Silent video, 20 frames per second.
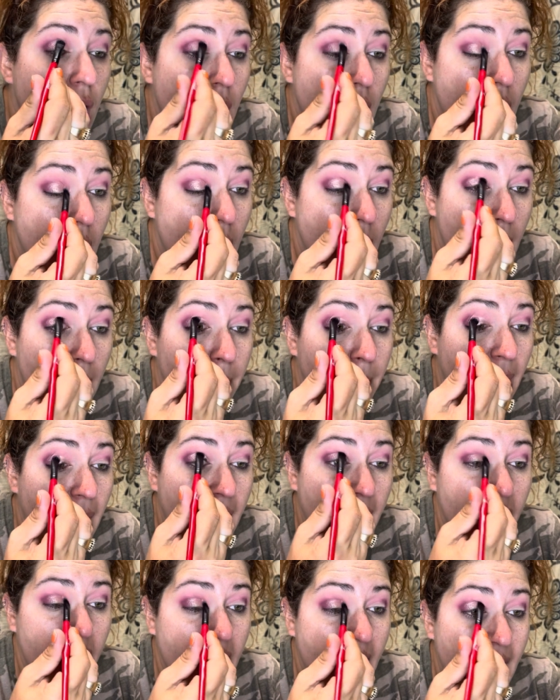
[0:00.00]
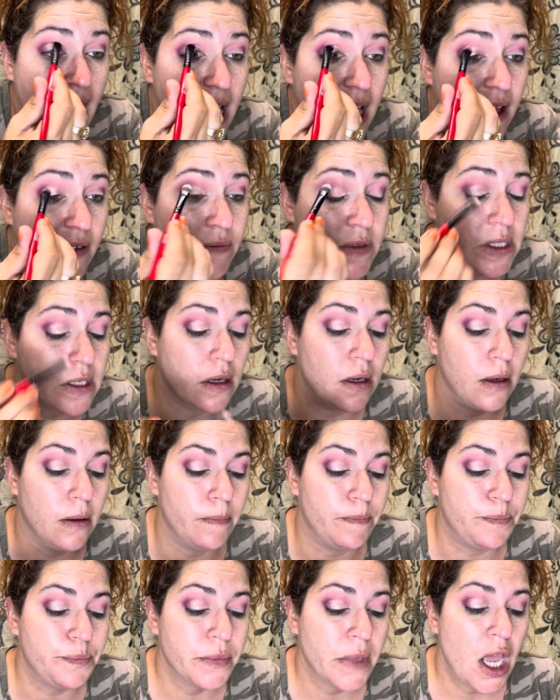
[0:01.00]
Um, I have
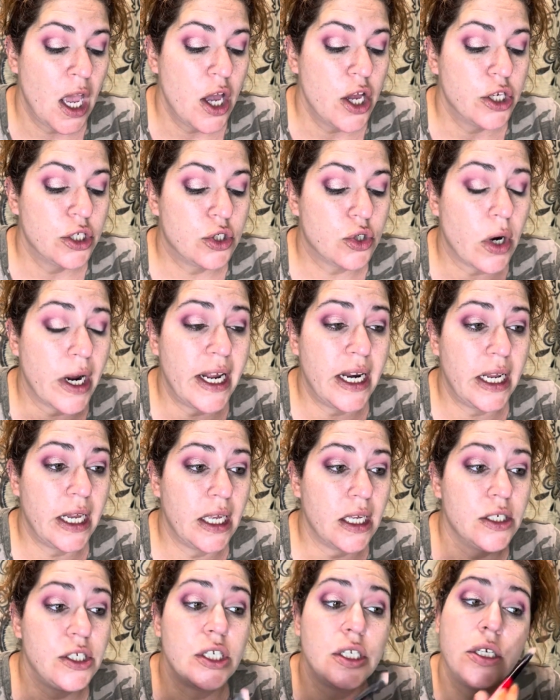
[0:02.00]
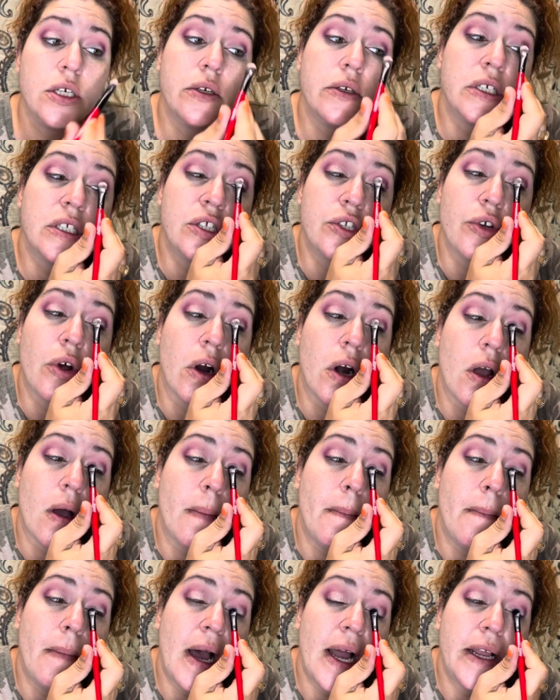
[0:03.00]
some training to do to start
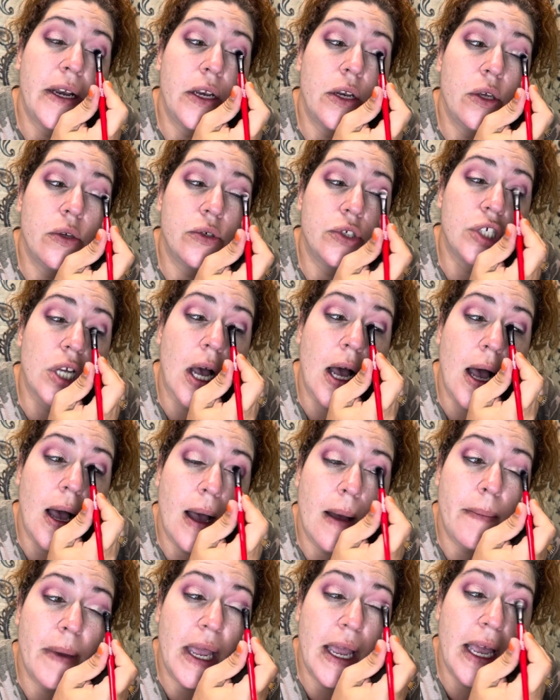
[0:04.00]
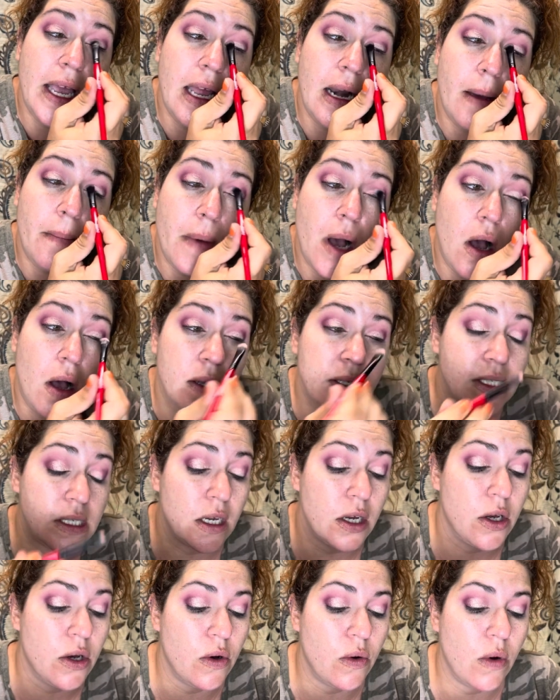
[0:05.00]
on my new job. And I'm
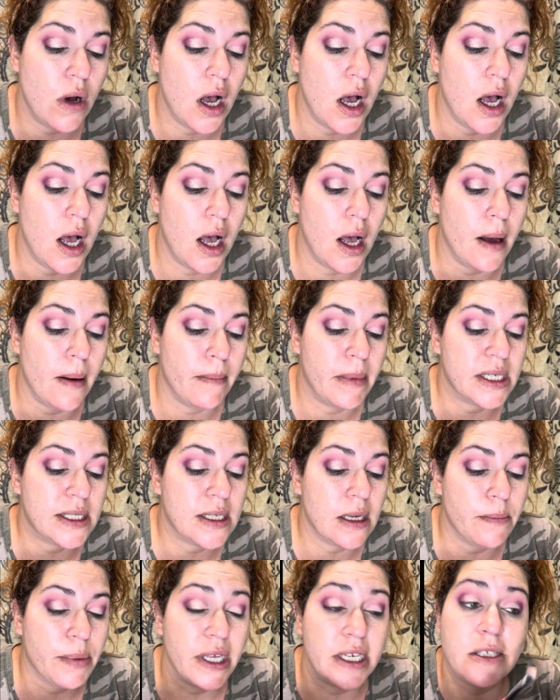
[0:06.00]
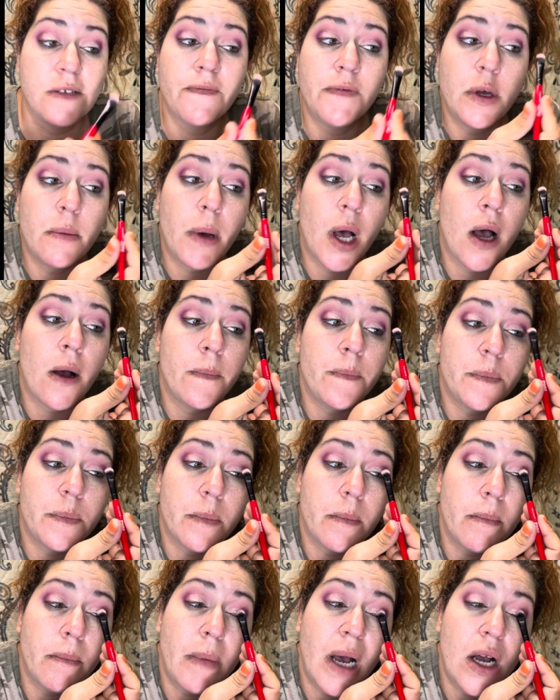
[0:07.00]
also, uh, my son plays football,
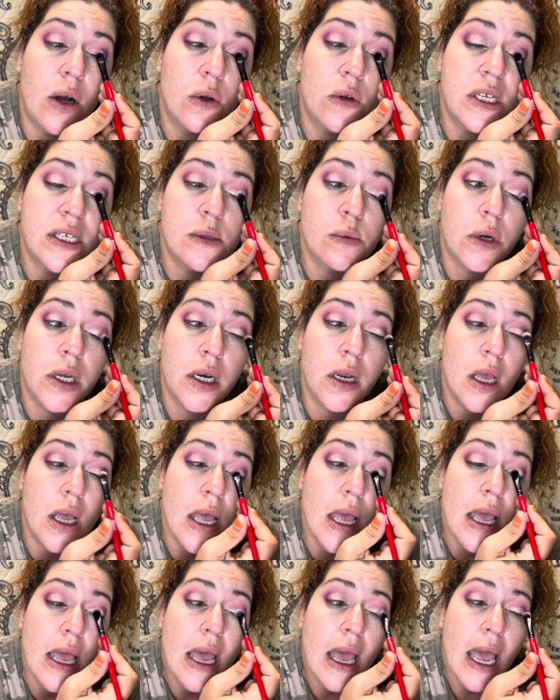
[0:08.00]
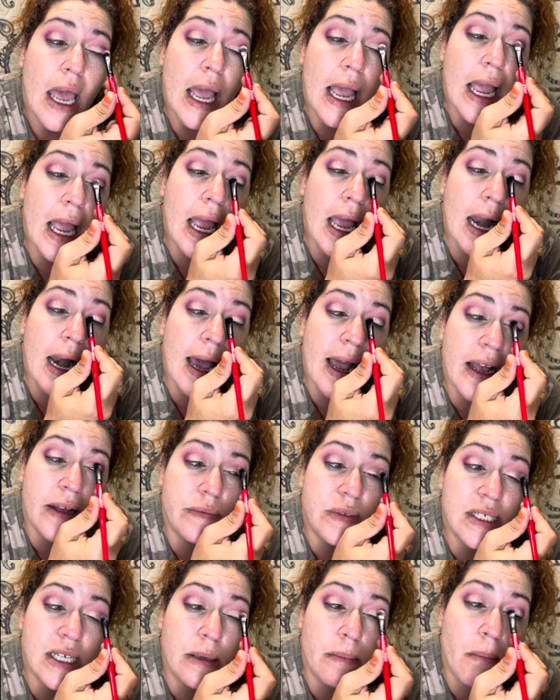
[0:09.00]
my oldest one. And I have
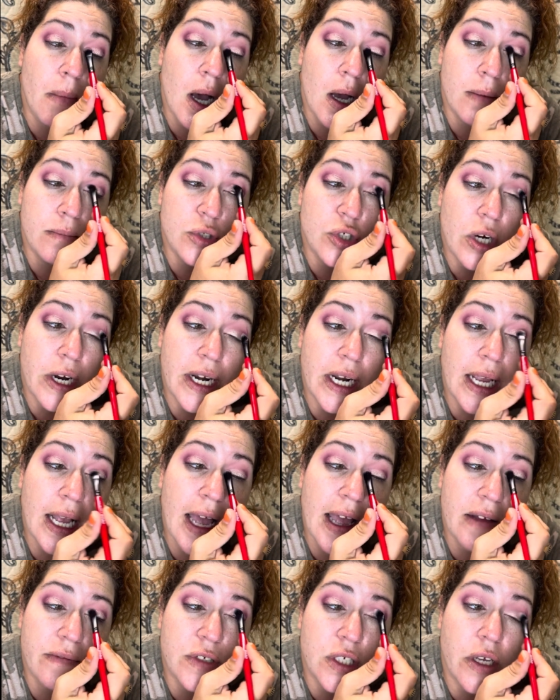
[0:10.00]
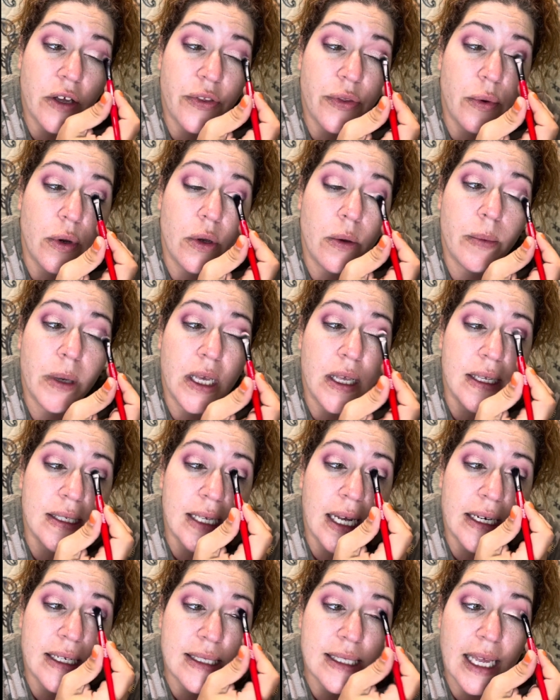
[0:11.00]
team mom training I have to go through because
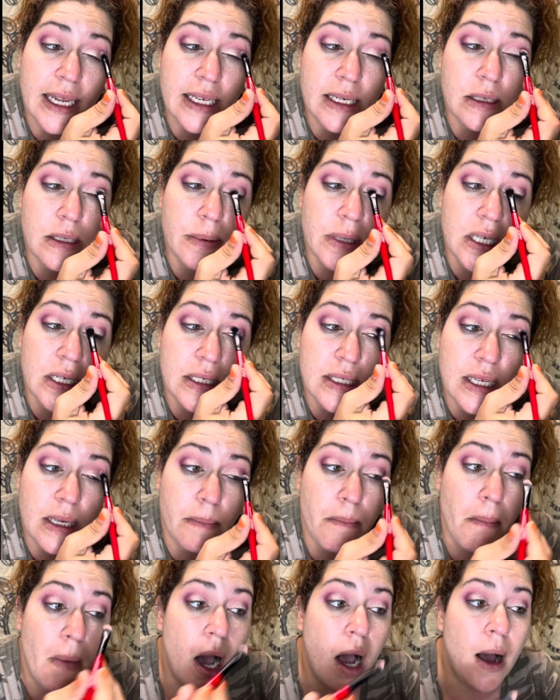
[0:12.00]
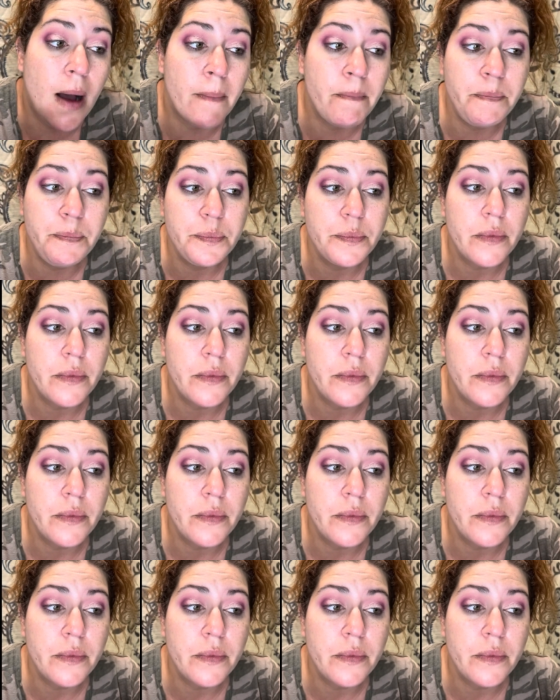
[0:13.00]
I decided to be team mom.